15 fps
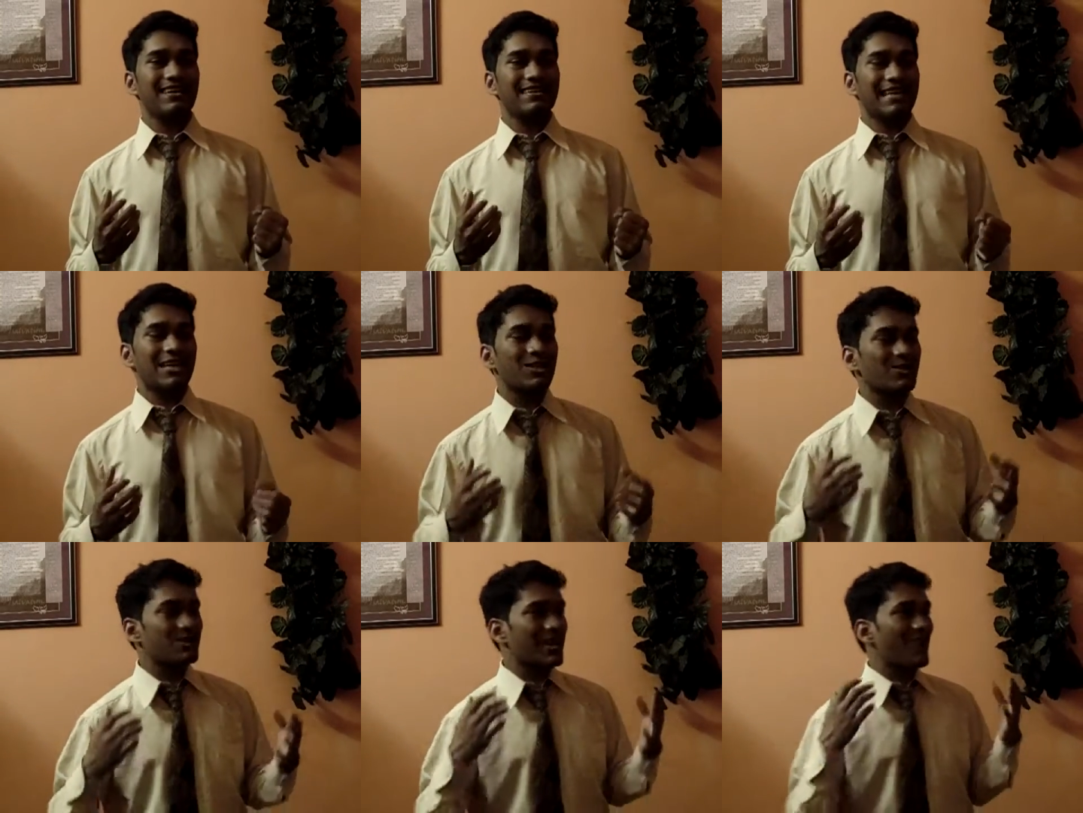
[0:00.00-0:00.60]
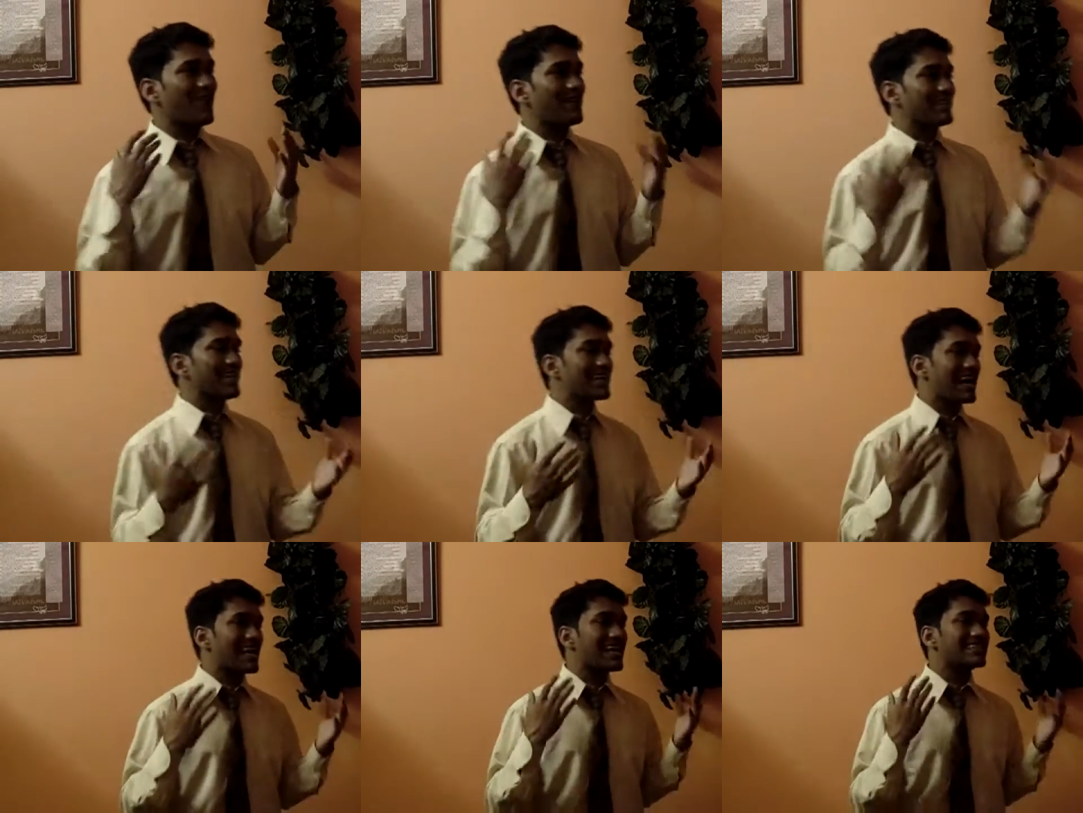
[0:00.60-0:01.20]
They, they only
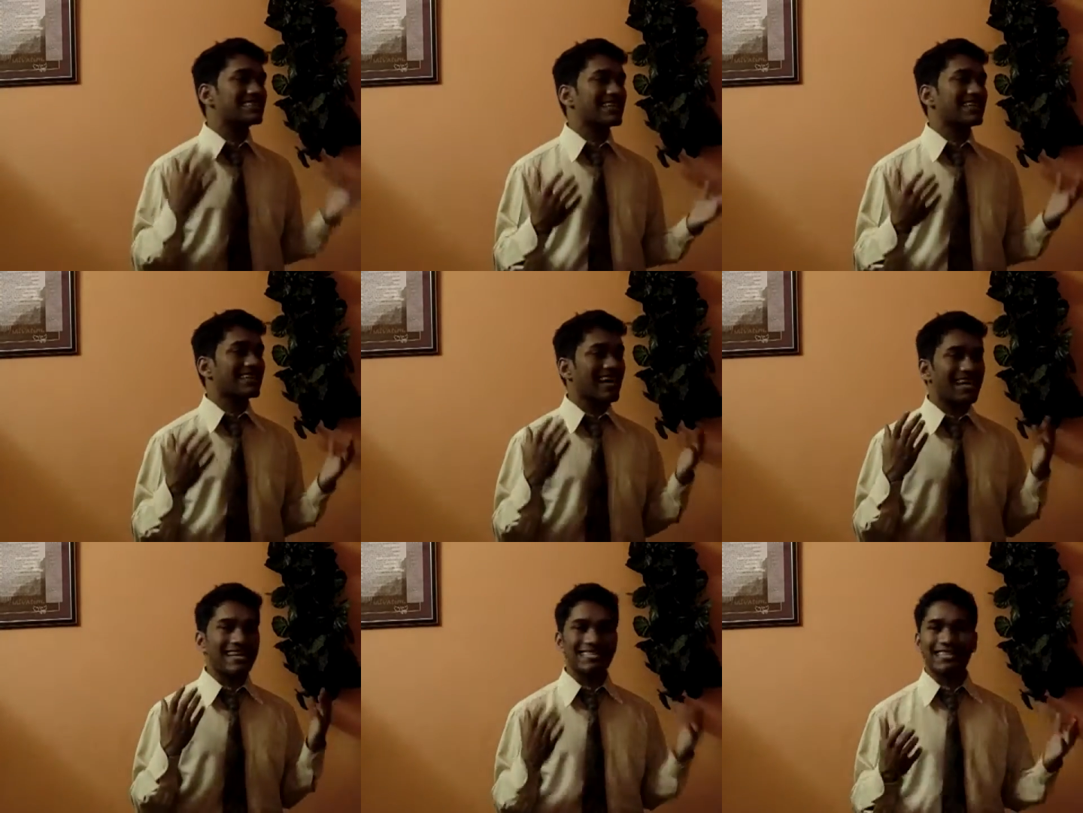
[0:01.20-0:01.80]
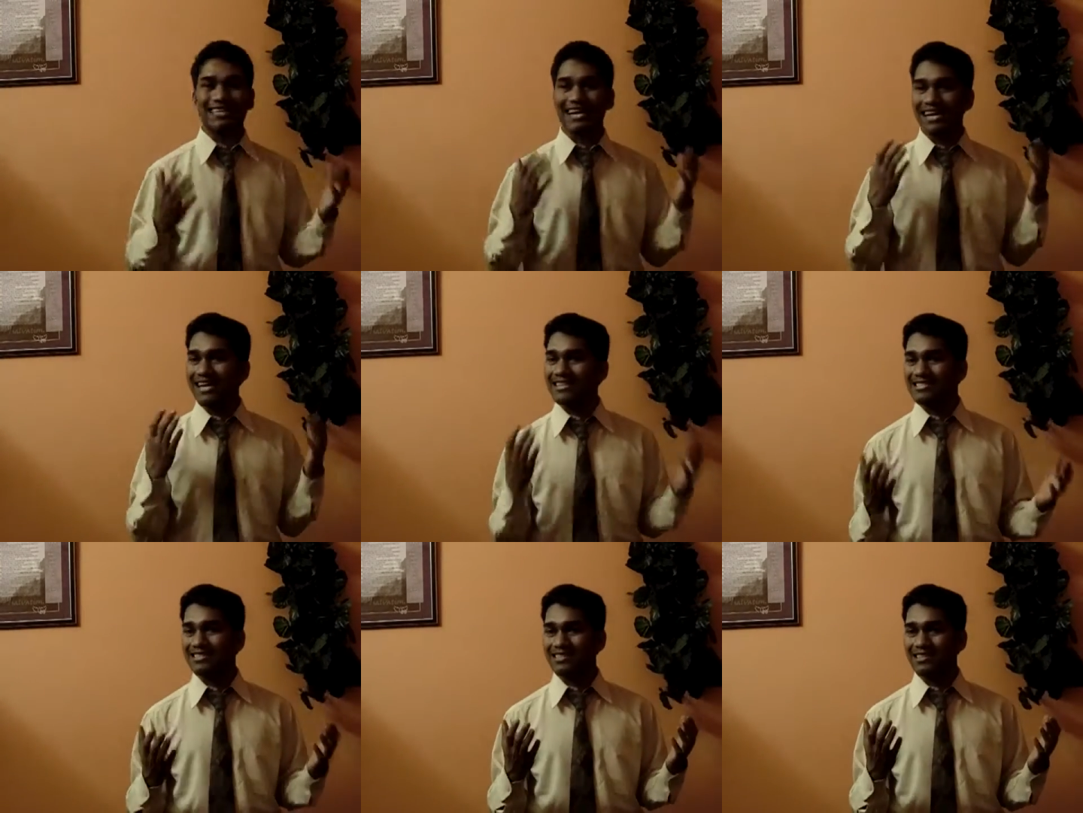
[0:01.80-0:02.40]
think correction, correction,
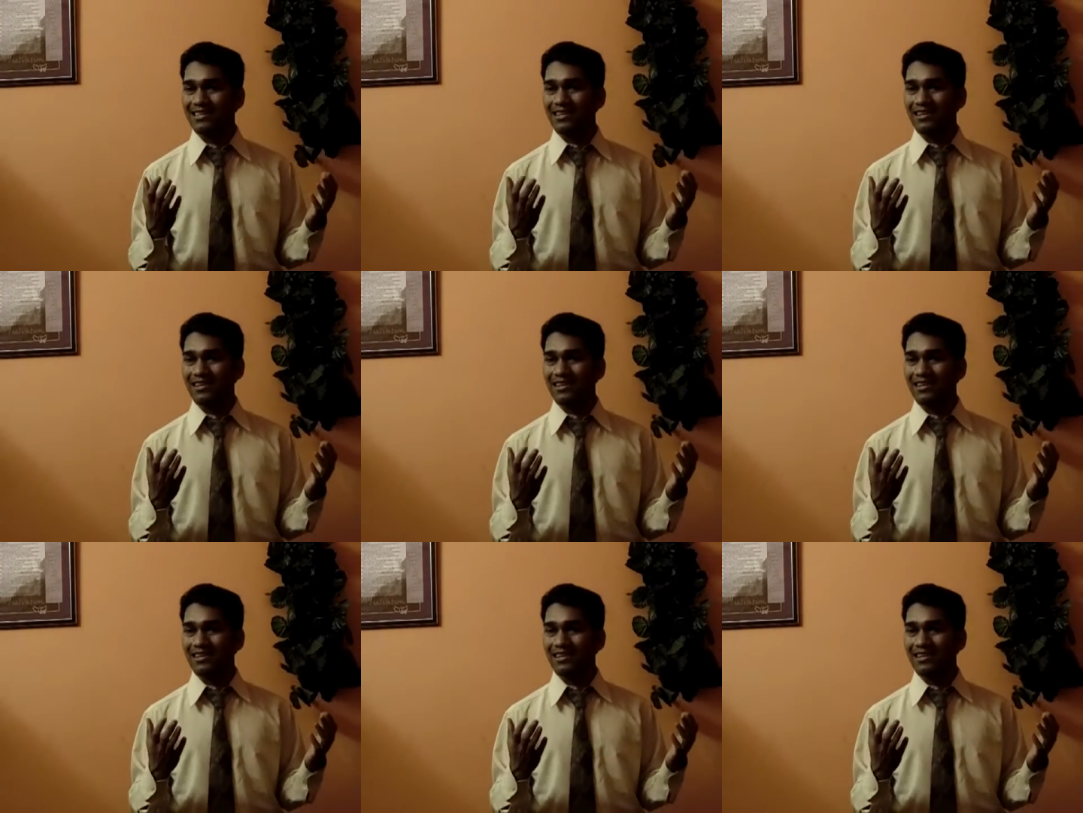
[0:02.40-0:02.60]
correction.